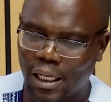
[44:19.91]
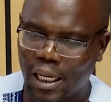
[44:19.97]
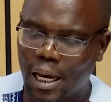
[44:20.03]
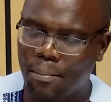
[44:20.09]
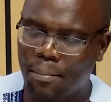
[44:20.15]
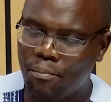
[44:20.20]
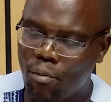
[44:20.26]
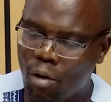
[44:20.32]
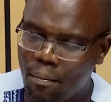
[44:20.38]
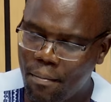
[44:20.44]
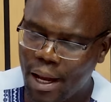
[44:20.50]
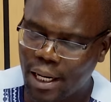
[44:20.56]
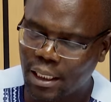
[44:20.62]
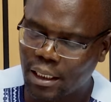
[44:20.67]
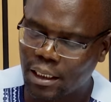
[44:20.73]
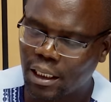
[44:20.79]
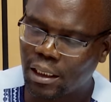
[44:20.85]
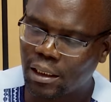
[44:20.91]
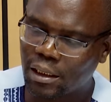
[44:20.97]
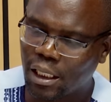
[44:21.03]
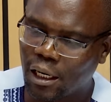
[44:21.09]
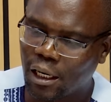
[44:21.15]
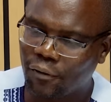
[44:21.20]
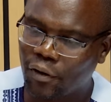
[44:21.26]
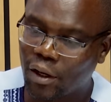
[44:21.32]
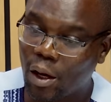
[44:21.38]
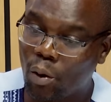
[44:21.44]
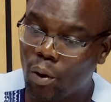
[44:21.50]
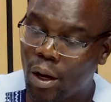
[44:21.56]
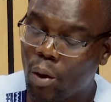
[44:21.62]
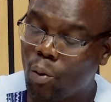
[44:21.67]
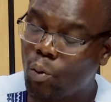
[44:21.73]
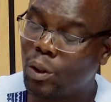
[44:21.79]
a moment in South Africa where we